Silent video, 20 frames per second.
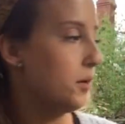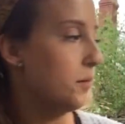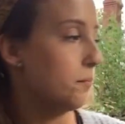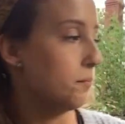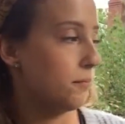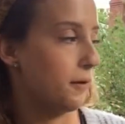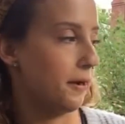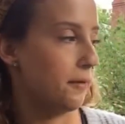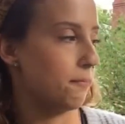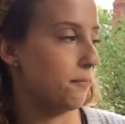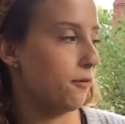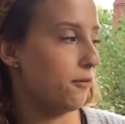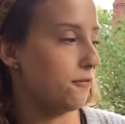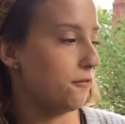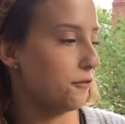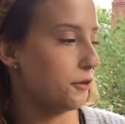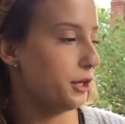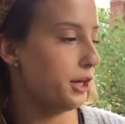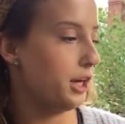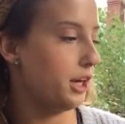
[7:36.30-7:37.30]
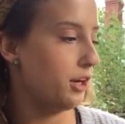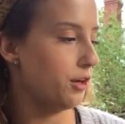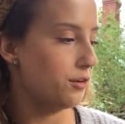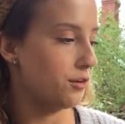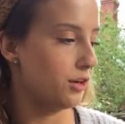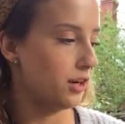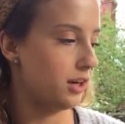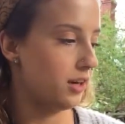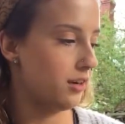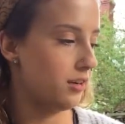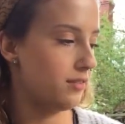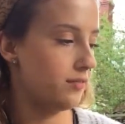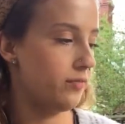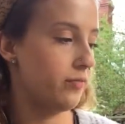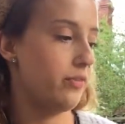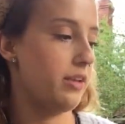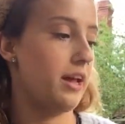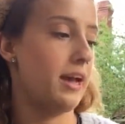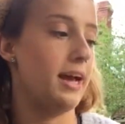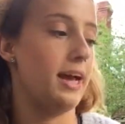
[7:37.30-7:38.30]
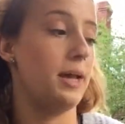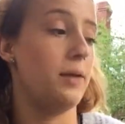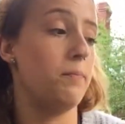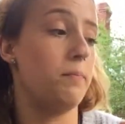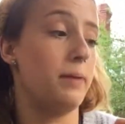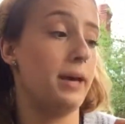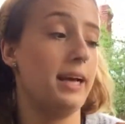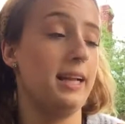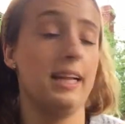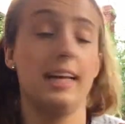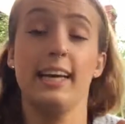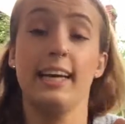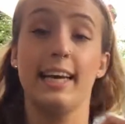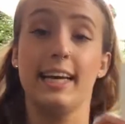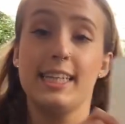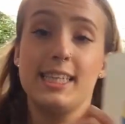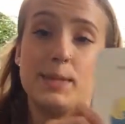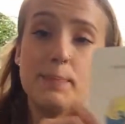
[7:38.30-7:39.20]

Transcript: Purple for Eeyore, and Piglet gets